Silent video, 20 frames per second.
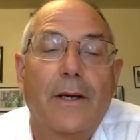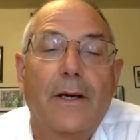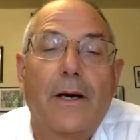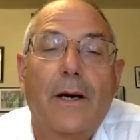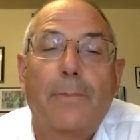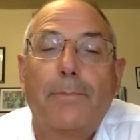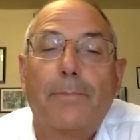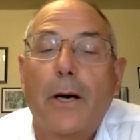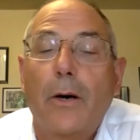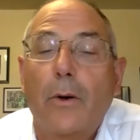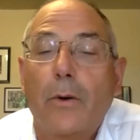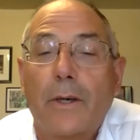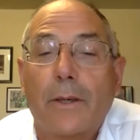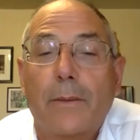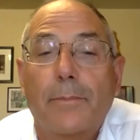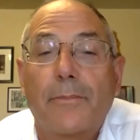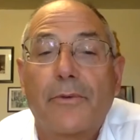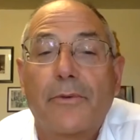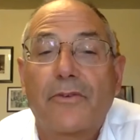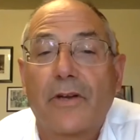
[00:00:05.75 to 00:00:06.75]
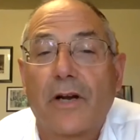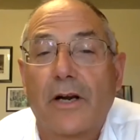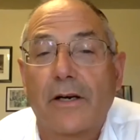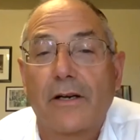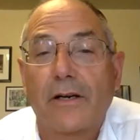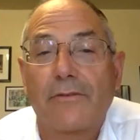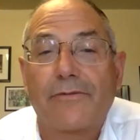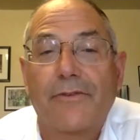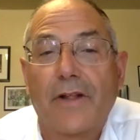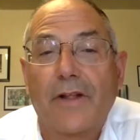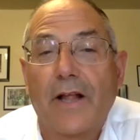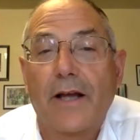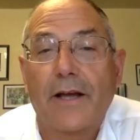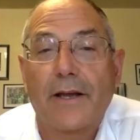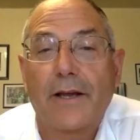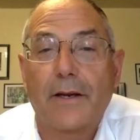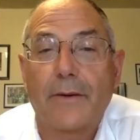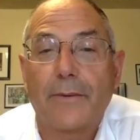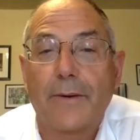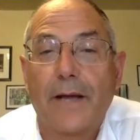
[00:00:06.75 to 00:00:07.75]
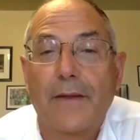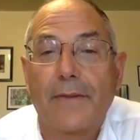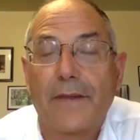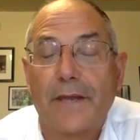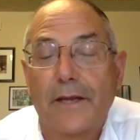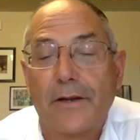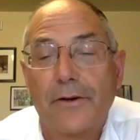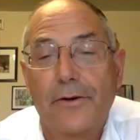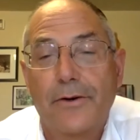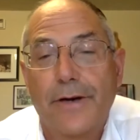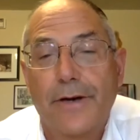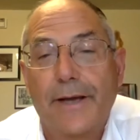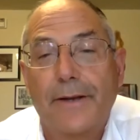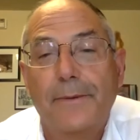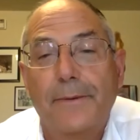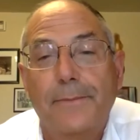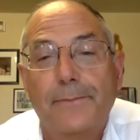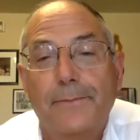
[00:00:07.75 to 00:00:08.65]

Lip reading: a poem started flying around the internet.